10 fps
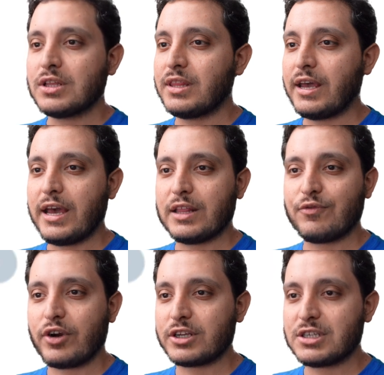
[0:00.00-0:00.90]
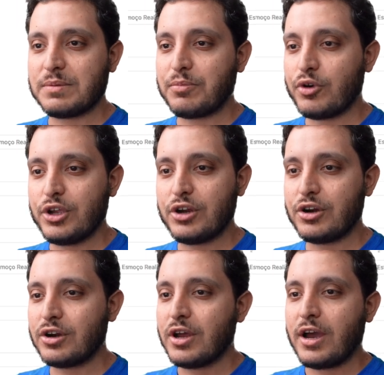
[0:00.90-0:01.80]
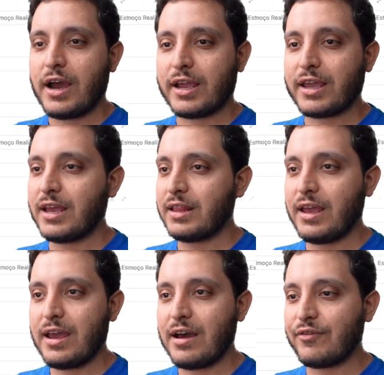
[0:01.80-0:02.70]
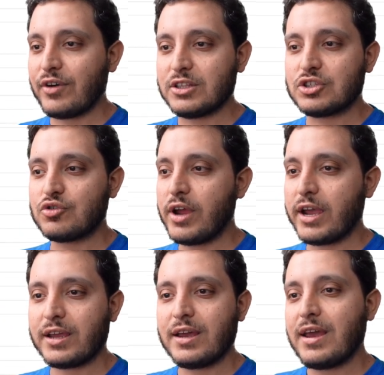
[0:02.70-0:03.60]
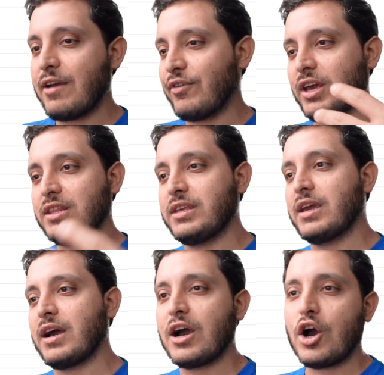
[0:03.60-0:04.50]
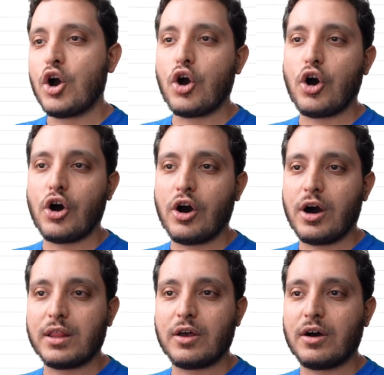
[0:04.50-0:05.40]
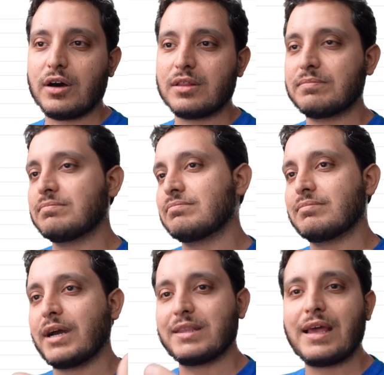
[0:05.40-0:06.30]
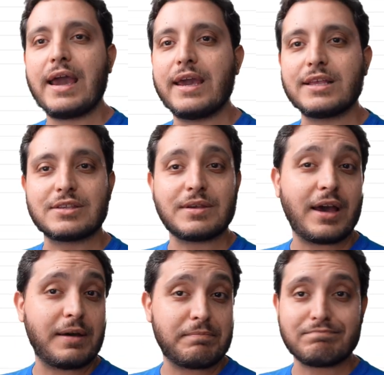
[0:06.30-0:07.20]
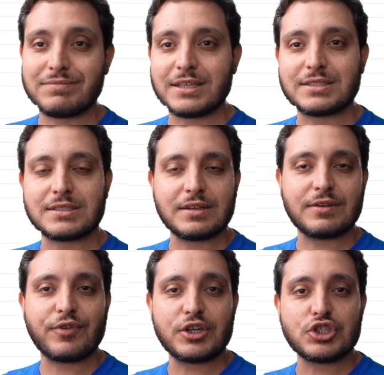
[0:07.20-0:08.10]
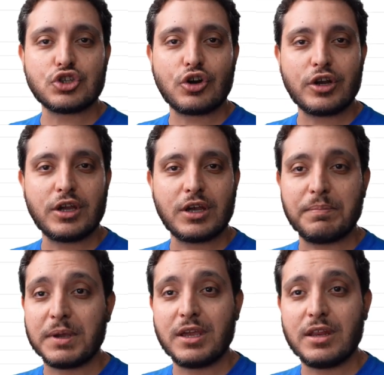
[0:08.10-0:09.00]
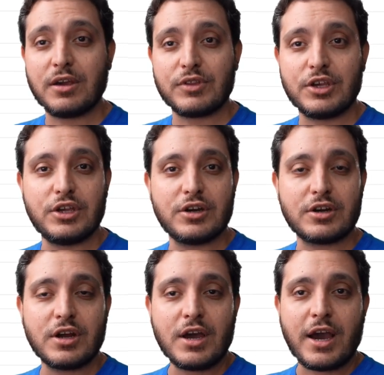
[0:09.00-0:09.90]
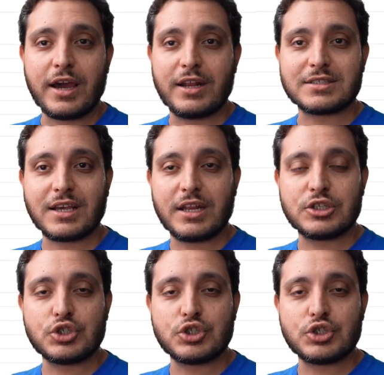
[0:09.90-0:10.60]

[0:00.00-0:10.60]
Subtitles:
that, for example, here I can have and track, have an idea on my diet. That's a funny story. At the beginning of the year, I decided